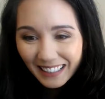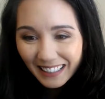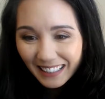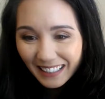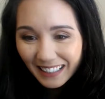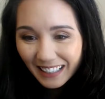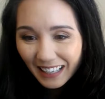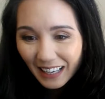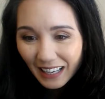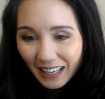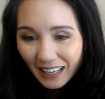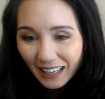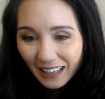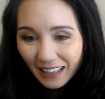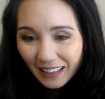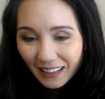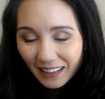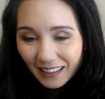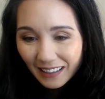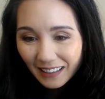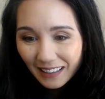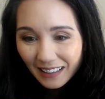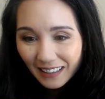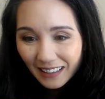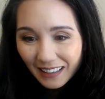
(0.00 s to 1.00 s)
Yeah.
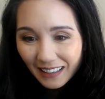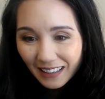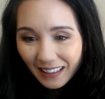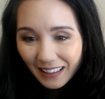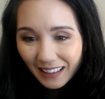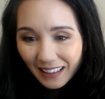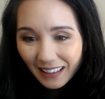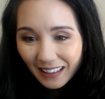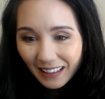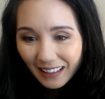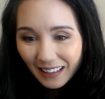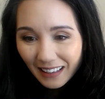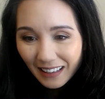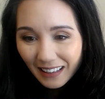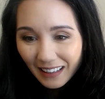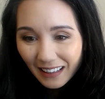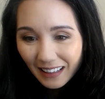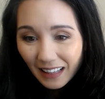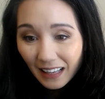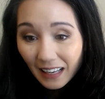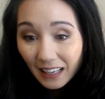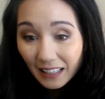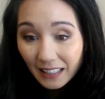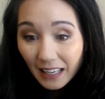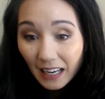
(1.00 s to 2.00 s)

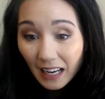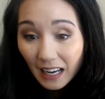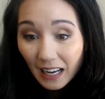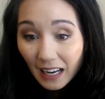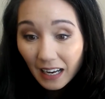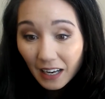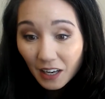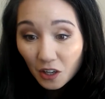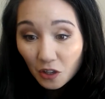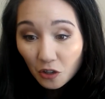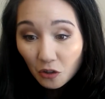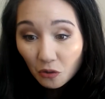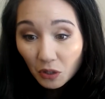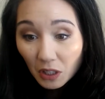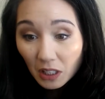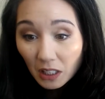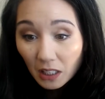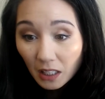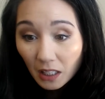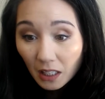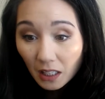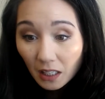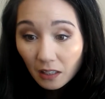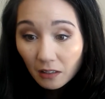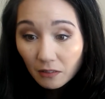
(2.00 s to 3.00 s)
Yeah, I agree.
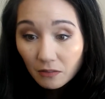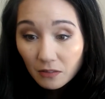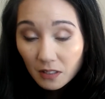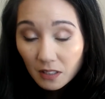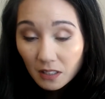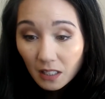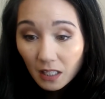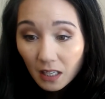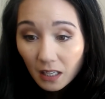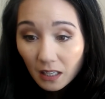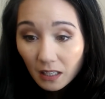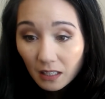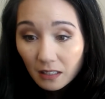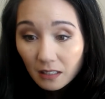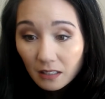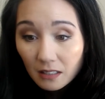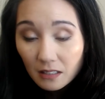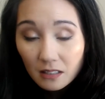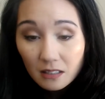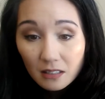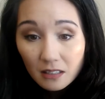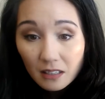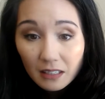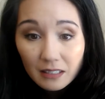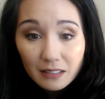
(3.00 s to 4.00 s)
Key of C
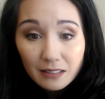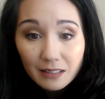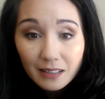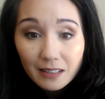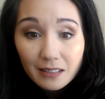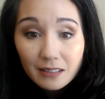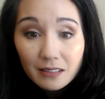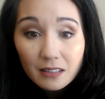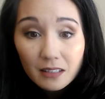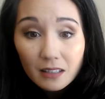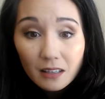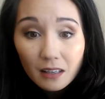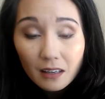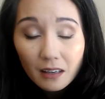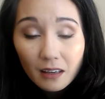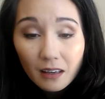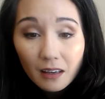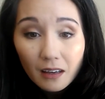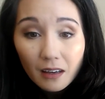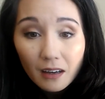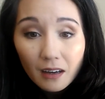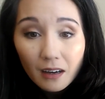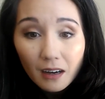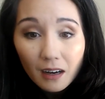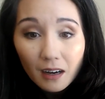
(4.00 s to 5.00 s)
is easy
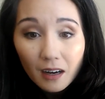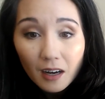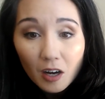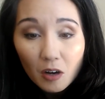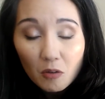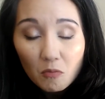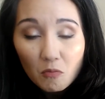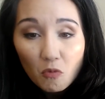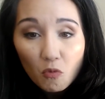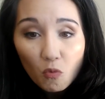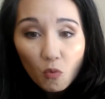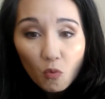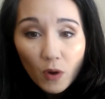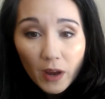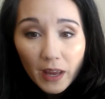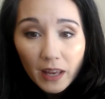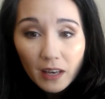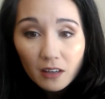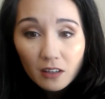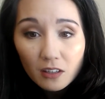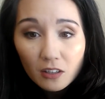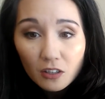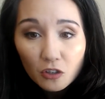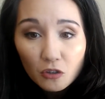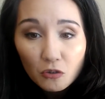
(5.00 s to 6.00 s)

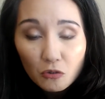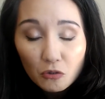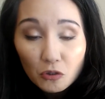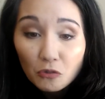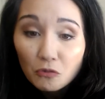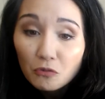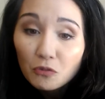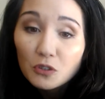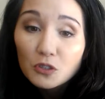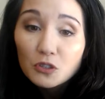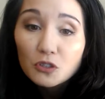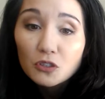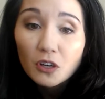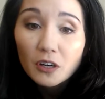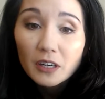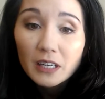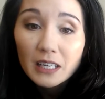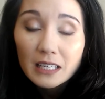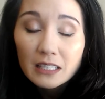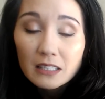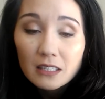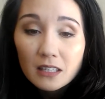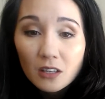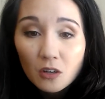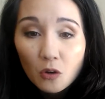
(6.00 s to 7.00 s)
when you're first starting
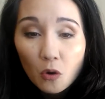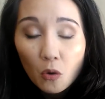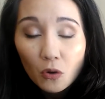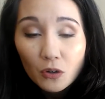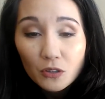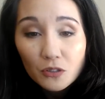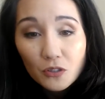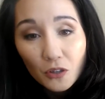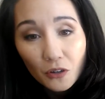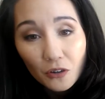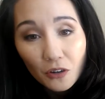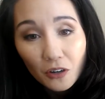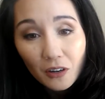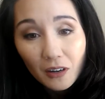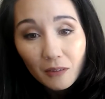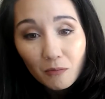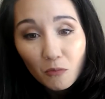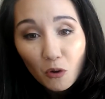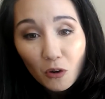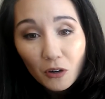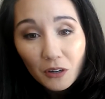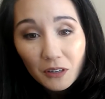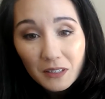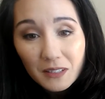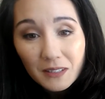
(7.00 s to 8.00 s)
it. The chords are
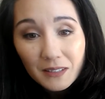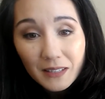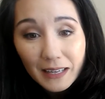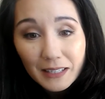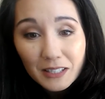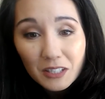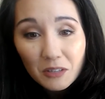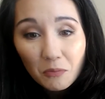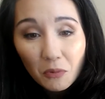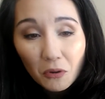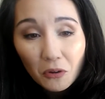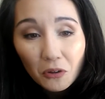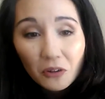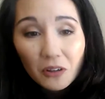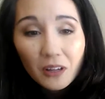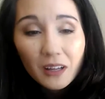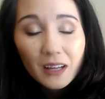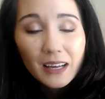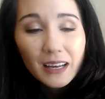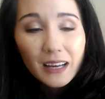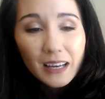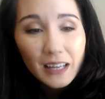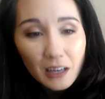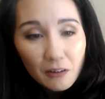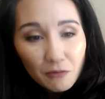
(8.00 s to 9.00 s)
more accessible.
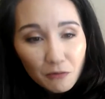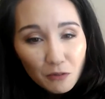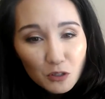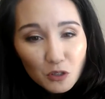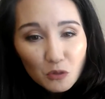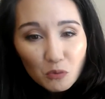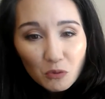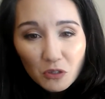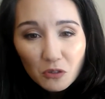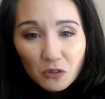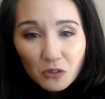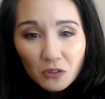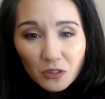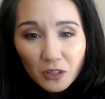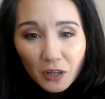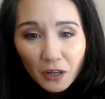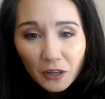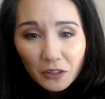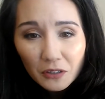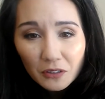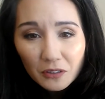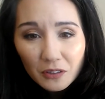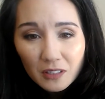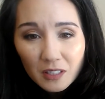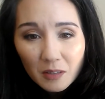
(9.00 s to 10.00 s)
And at first when you
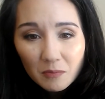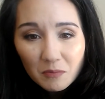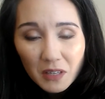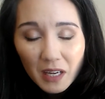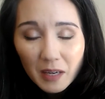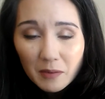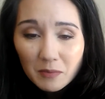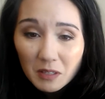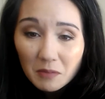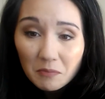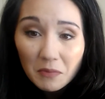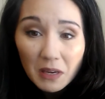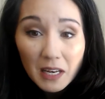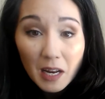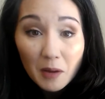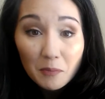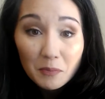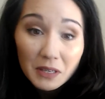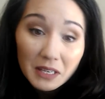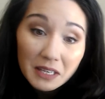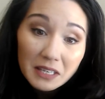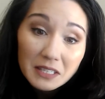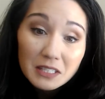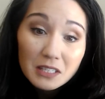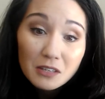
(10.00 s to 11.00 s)
start, sometimes it may not
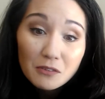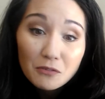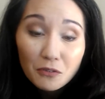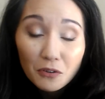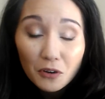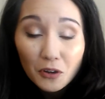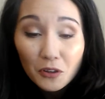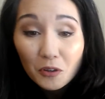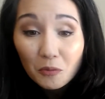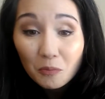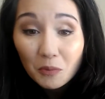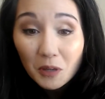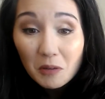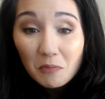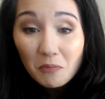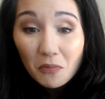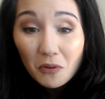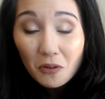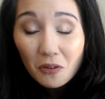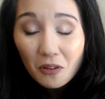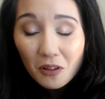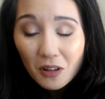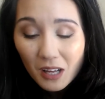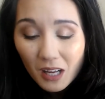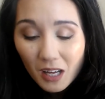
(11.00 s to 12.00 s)
be easy for other
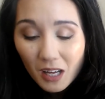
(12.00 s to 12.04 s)
people,